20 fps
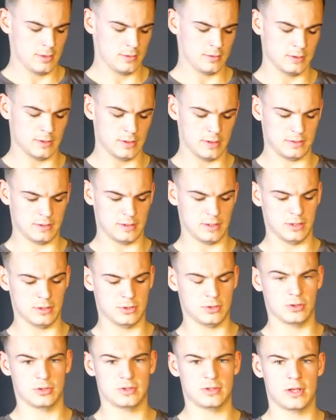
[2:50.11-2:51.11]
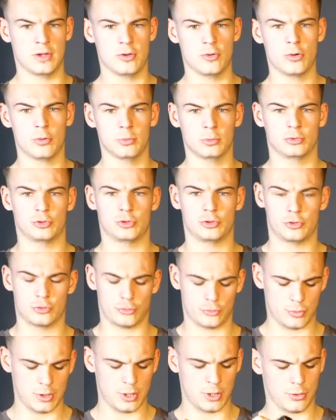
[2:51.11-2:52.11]
So this is just a normal
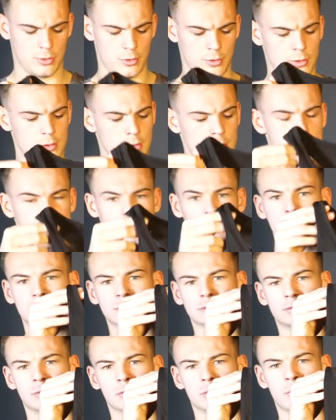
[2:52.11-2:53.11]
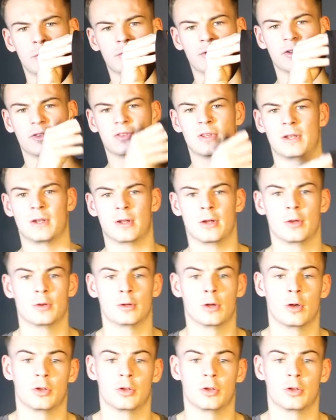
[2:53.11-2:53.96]
stringer with a centre logo.